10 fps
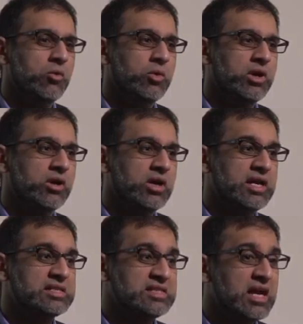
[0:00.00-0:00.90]
we're
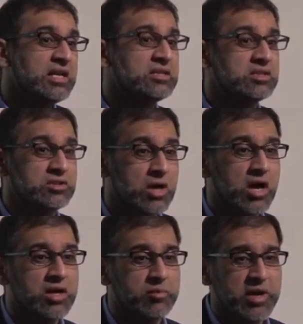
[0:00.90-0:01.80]
excited to
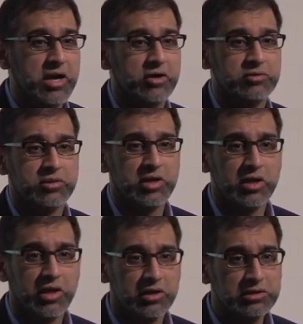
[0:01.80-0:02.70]
talk about
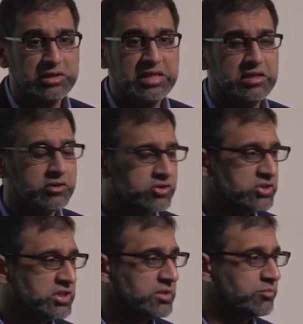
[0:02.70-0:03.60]
a
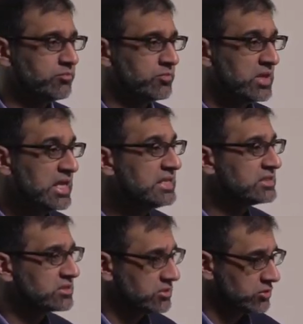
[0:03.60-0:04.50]
leadership
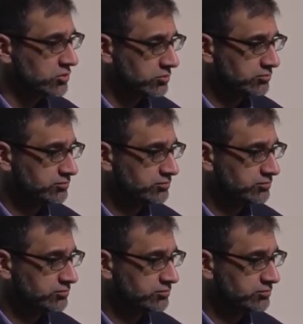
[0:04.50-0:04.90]
institute.